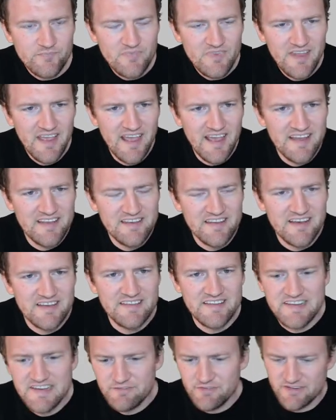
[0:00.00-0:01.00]
and
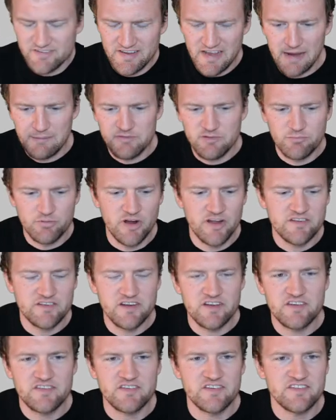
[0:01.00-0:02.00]
the different types of
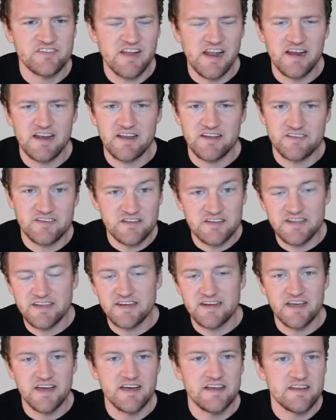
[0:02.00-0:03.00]
prejudice. It's not as clean
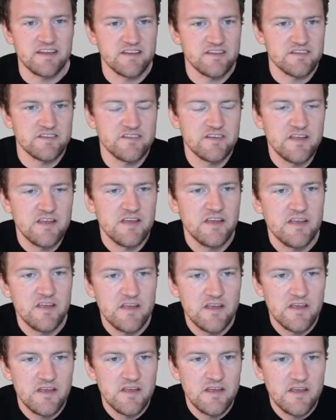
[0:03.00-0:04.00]
cut as
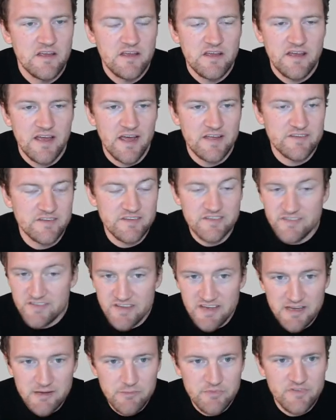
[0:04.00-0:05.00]
it
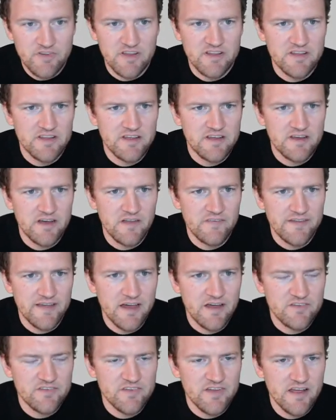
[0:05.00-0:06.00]
seems on the
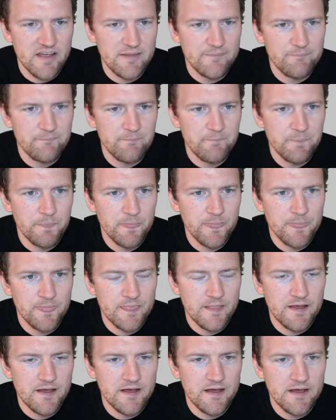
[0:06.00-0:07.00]
outside,
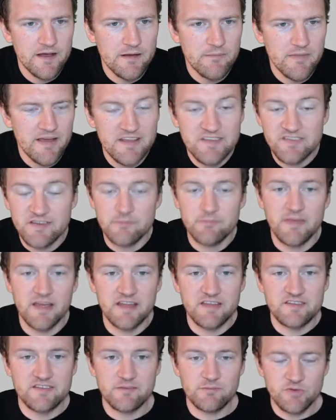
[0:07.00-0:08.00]
and
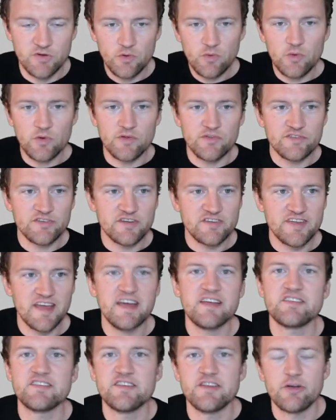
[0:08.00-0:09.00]
some tools to
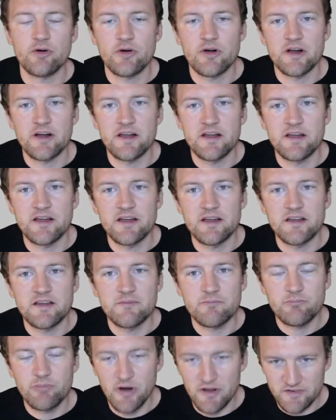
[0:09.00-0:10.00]
test your
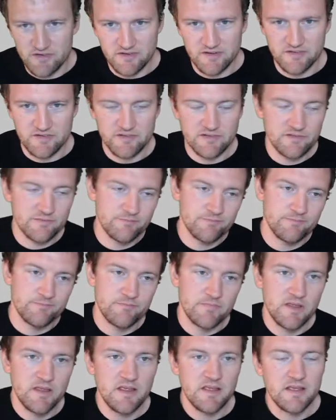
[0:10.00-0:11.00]
prejudices.
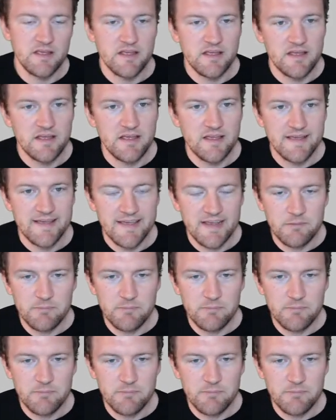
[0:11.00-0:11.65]
It'll